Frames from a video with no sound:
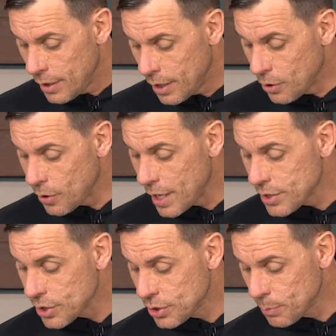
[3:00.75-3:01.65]
It
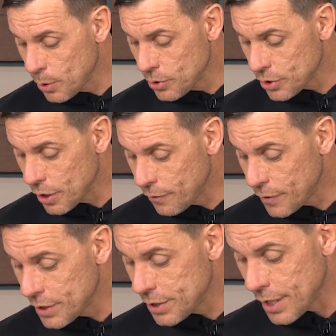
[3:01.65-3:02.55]
creates a smooth
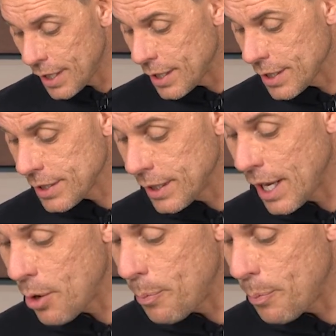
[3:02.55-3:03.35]
surface that doesn't allow